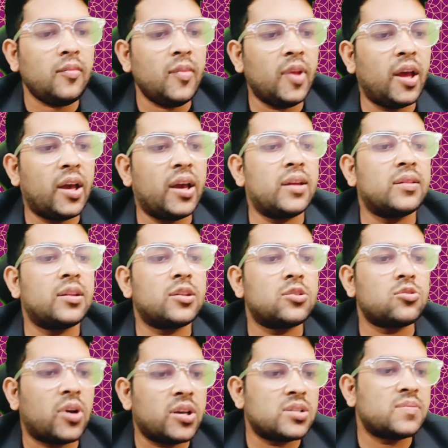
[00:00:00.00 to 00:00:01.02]
again the
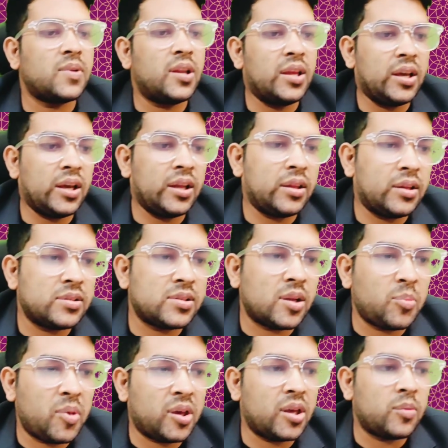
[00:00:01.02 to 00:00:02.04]
choice filling and decision
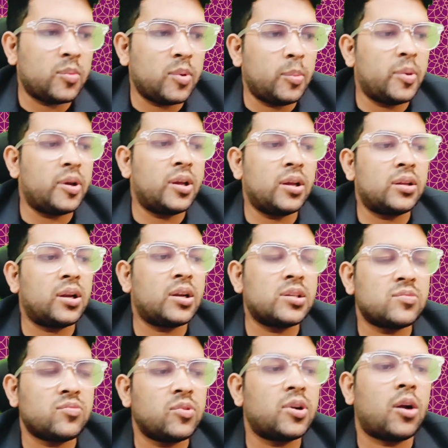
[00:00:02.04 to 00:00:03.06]
making will be done, that
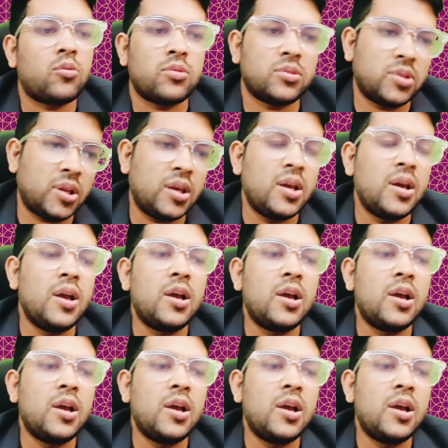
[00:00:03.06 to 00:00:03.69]
is for round 3.